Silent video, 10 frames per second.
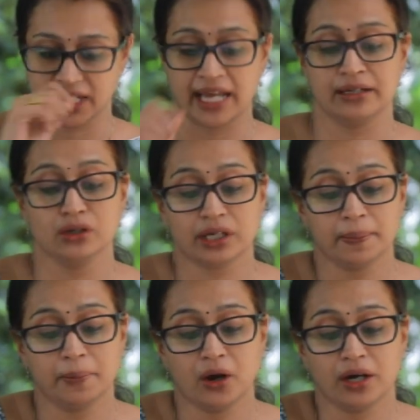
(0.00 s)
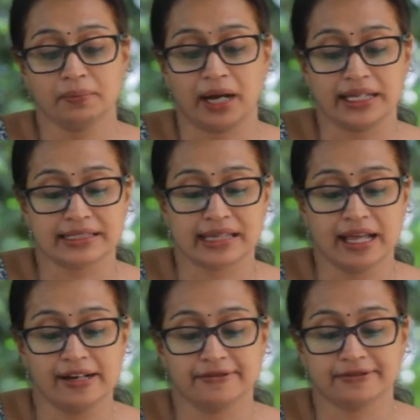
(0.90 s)
And look upon
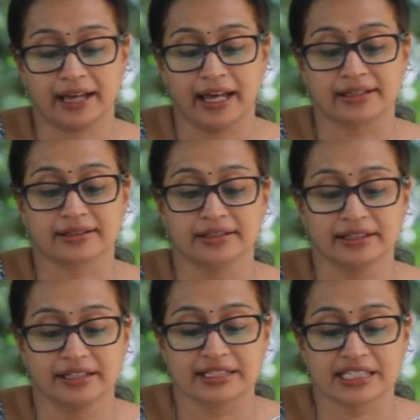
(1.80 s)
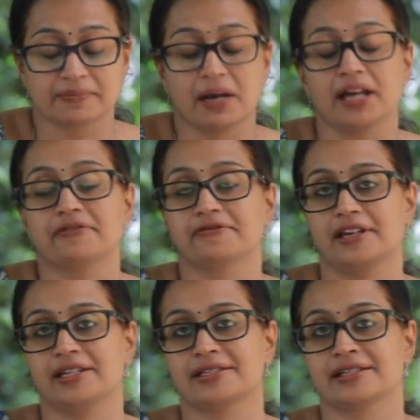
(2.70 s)
myself and curse my
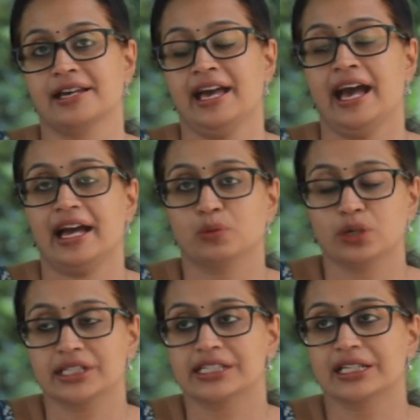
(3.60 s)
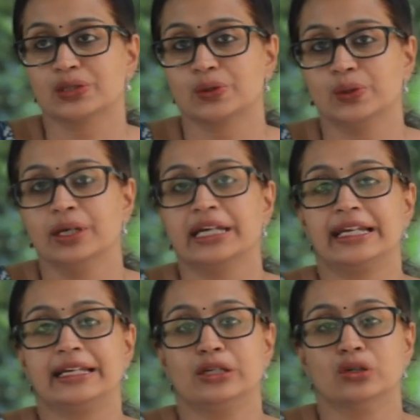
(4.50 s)
fate. And what does he do?
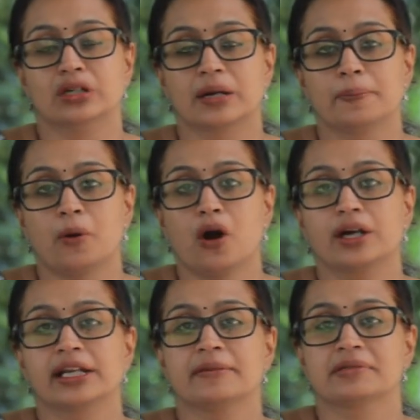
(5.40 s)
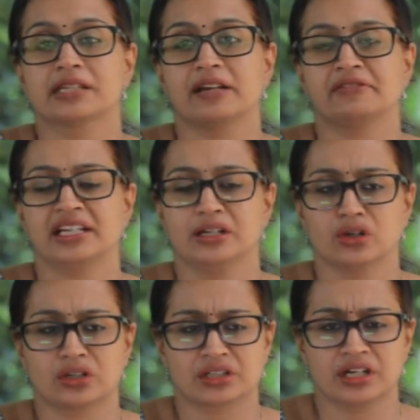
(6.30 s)
He look upon himself. He
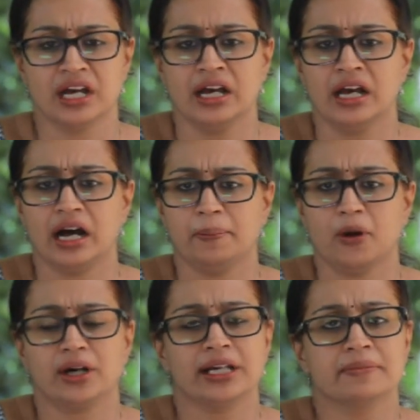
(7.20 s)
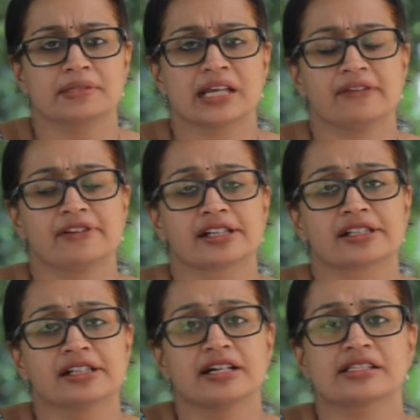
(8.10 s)
look upon himself and
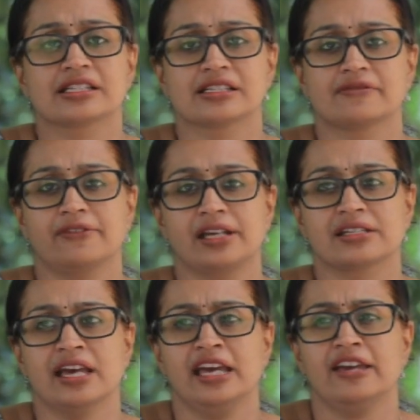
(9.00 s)
curse his fate.